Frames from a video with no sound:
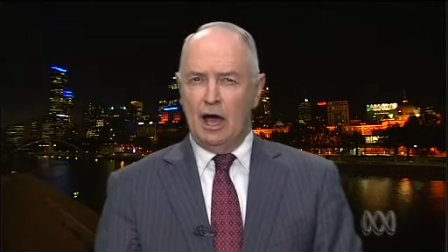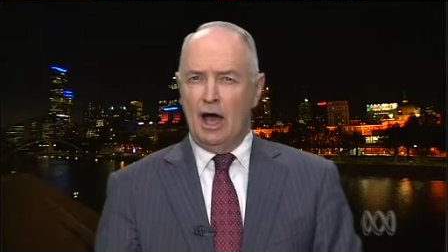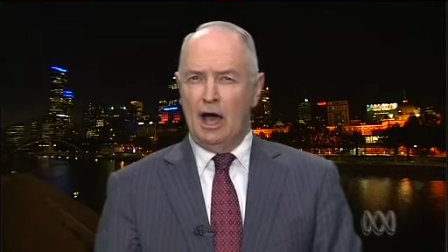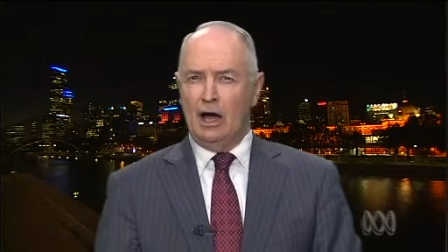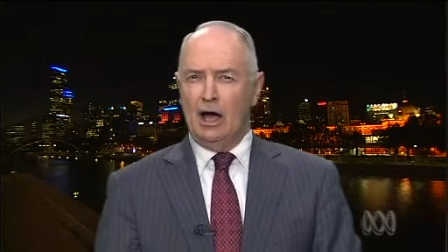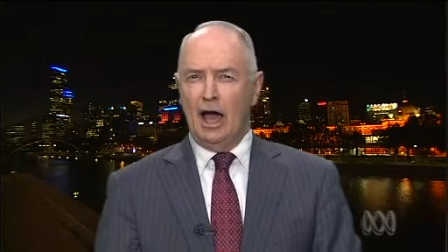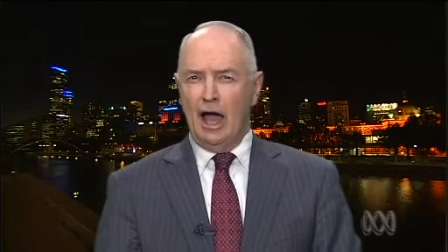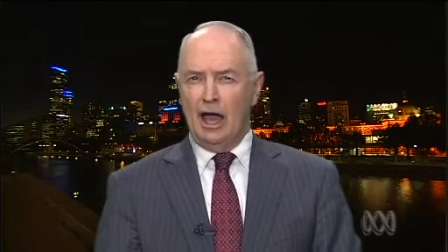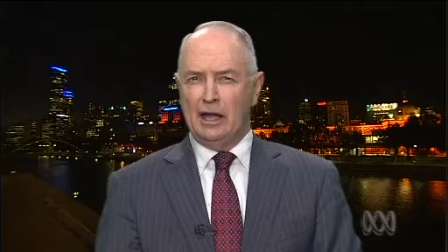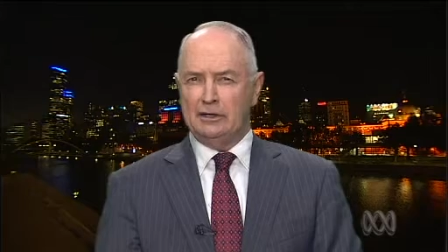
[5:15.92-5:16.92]
uh,
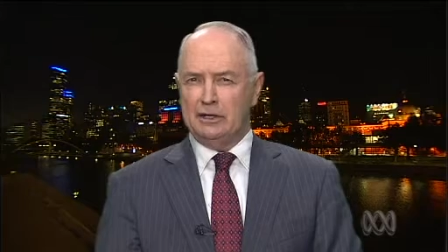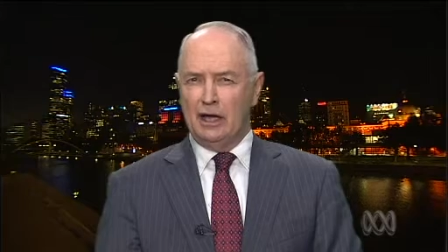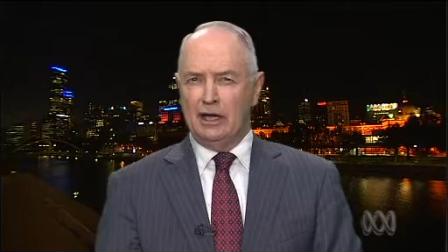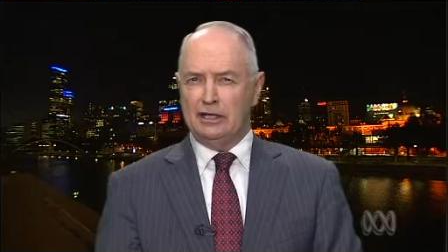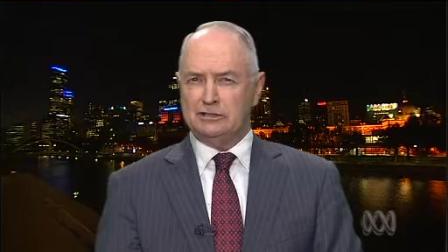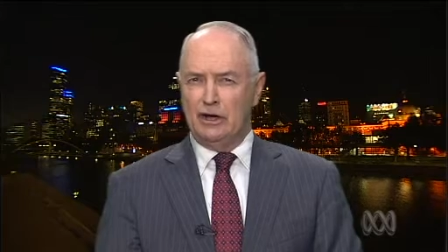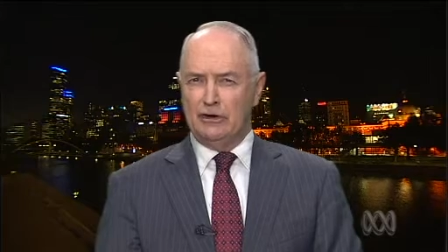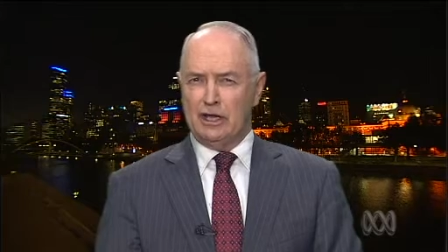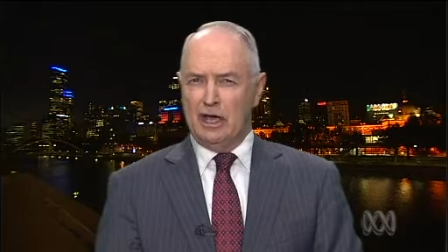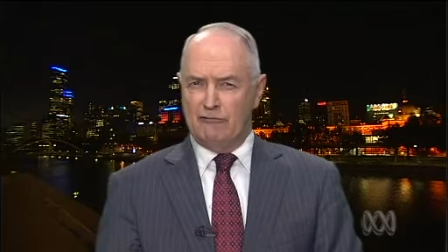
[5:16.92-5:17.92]
and uh, it's
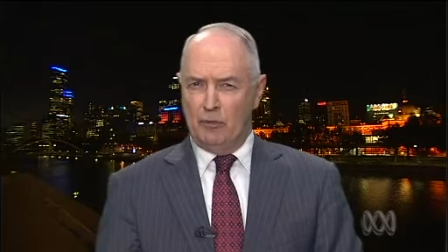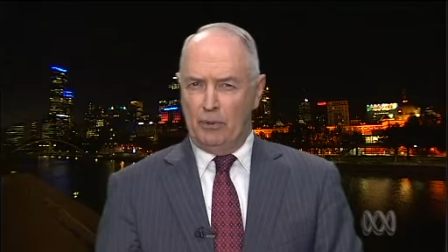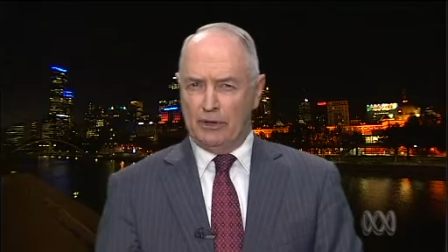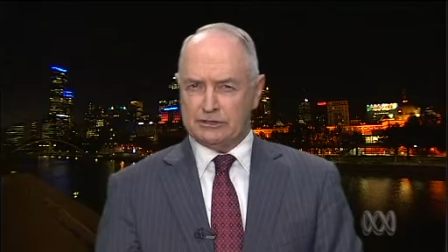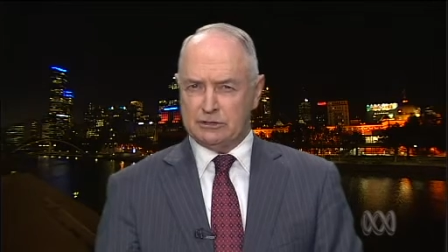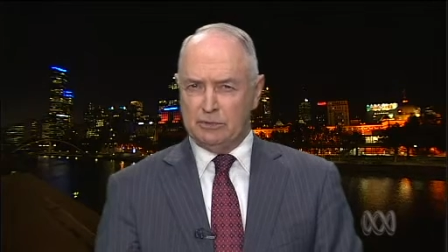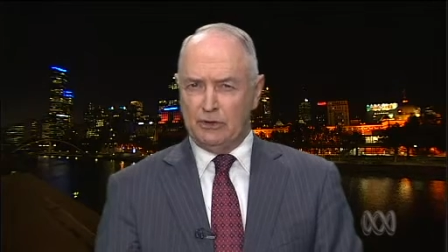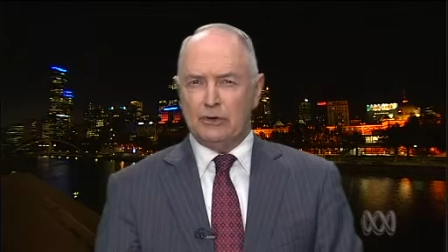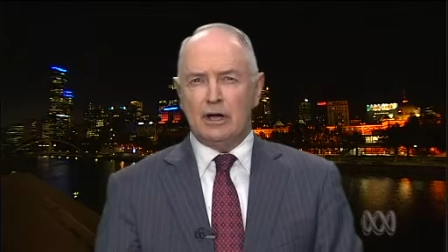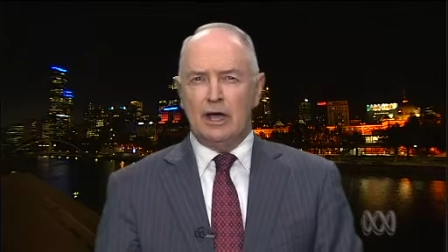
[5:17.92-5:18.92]
only ever
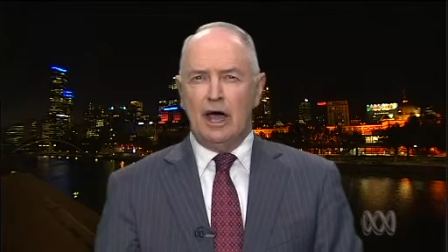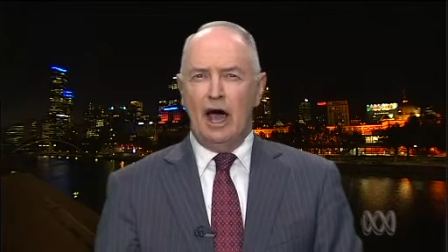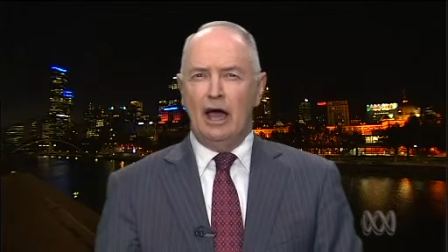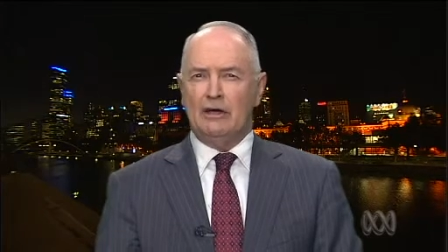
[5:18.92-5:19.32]
possible uh,